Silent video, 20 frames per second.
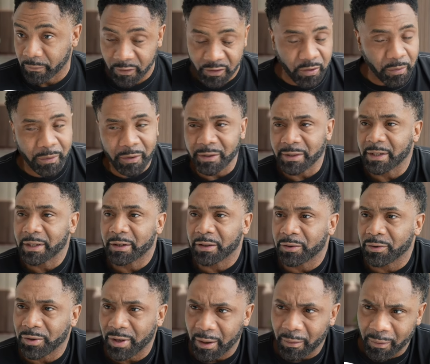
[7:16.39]
So because he
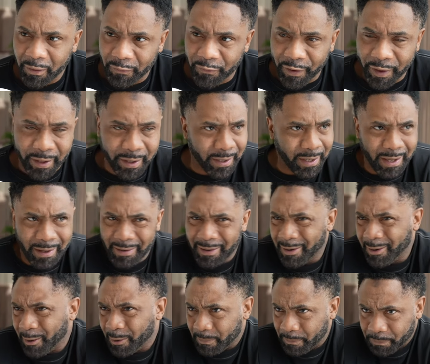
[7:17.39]
didn't do that, we're thinking like,
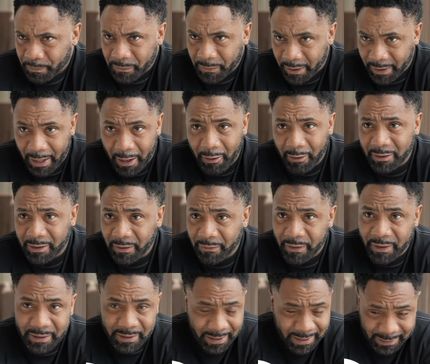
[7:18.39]
oh, the narrative
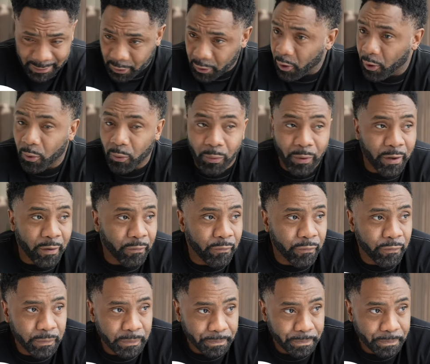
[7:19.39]
is let's go with